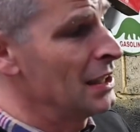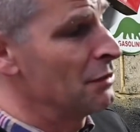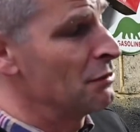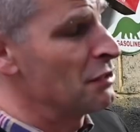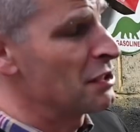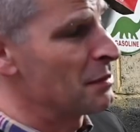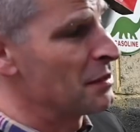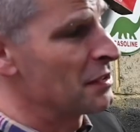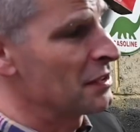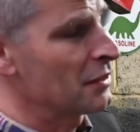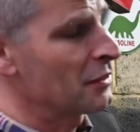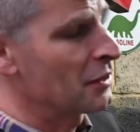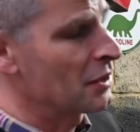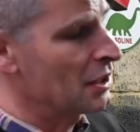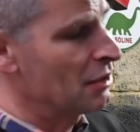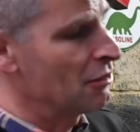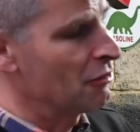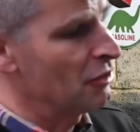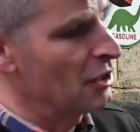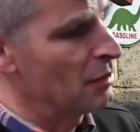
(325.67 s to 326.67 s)
which means I've got to
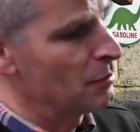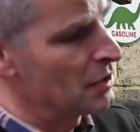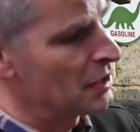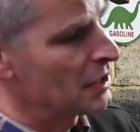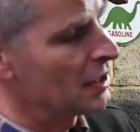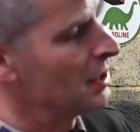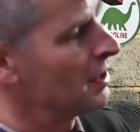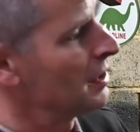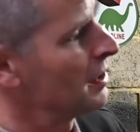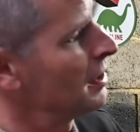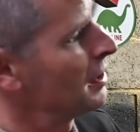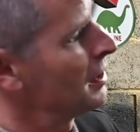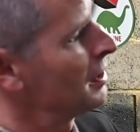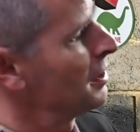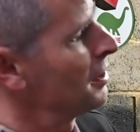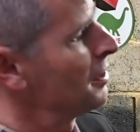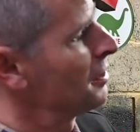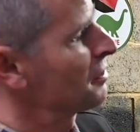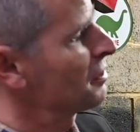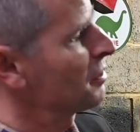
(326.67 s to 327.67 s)
go and find me
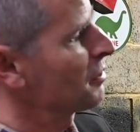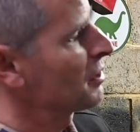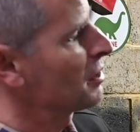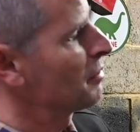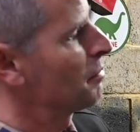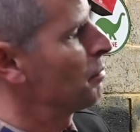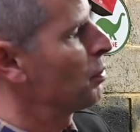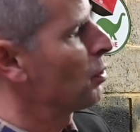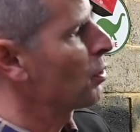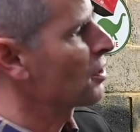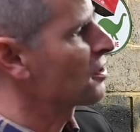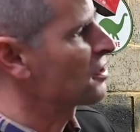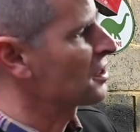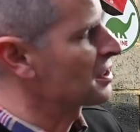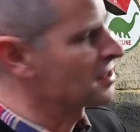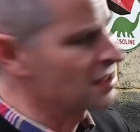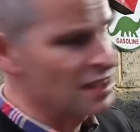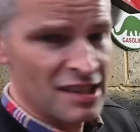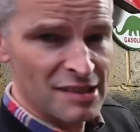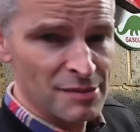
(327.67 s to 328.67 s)
some kind of polishing
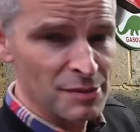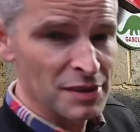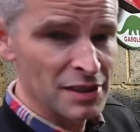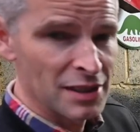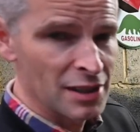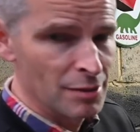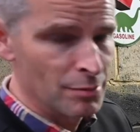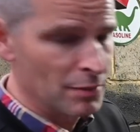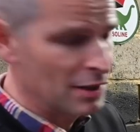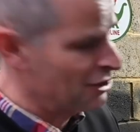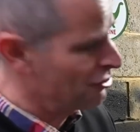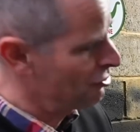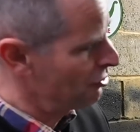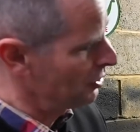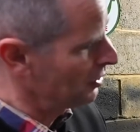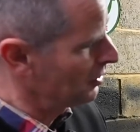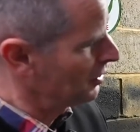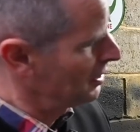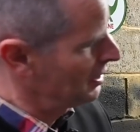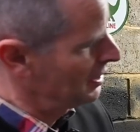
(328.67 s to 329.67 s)
attachment to go in my
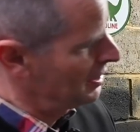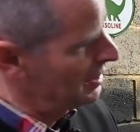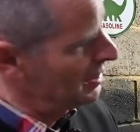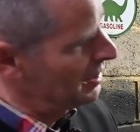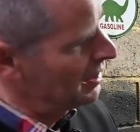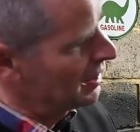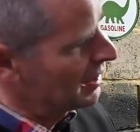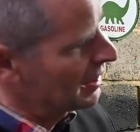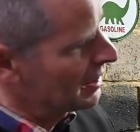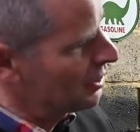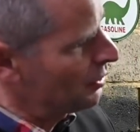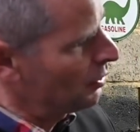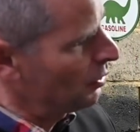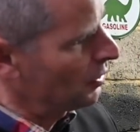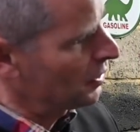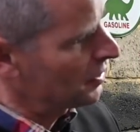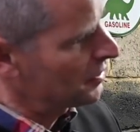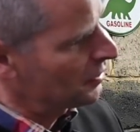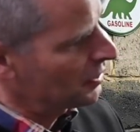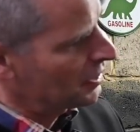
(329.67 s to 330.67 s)
drill and get all
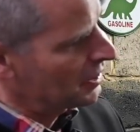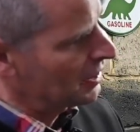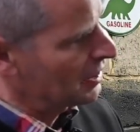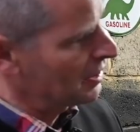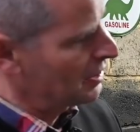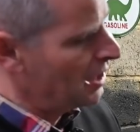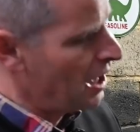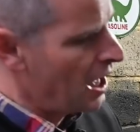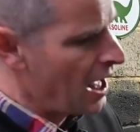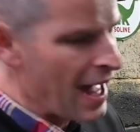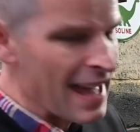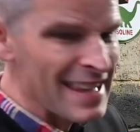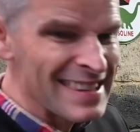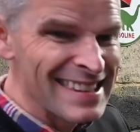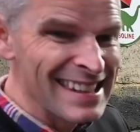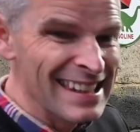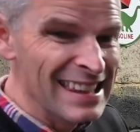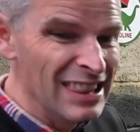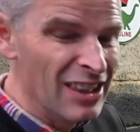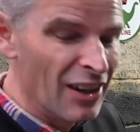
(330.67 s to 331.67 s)
this looking
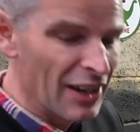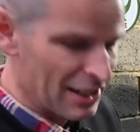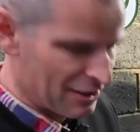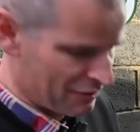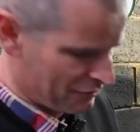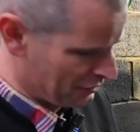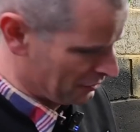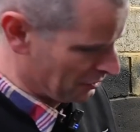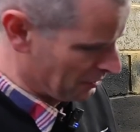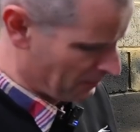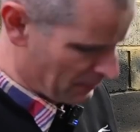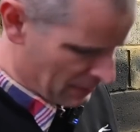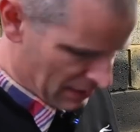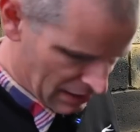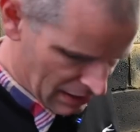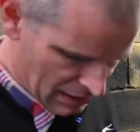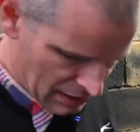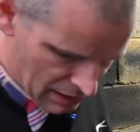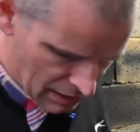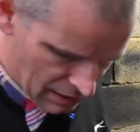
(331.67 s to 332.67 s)
delightful,
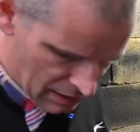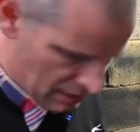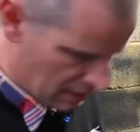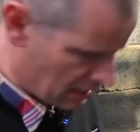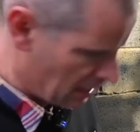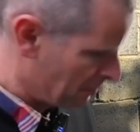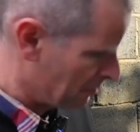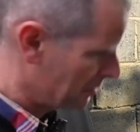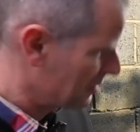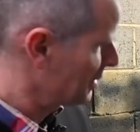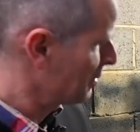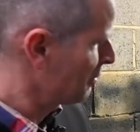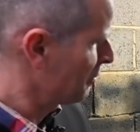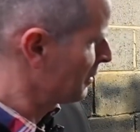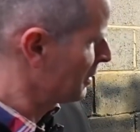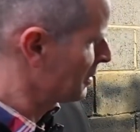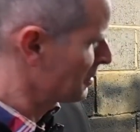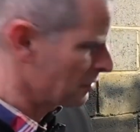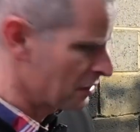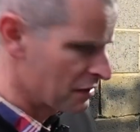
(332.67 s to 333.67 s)
because um, I don't
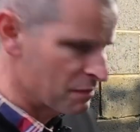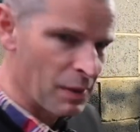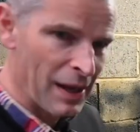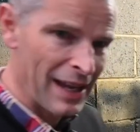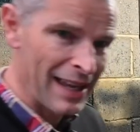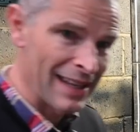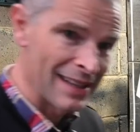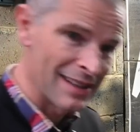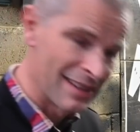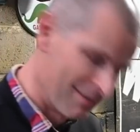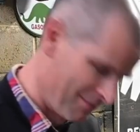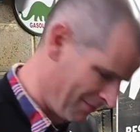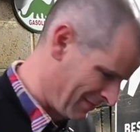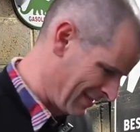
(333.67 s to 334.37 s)
feel like doing this by hand.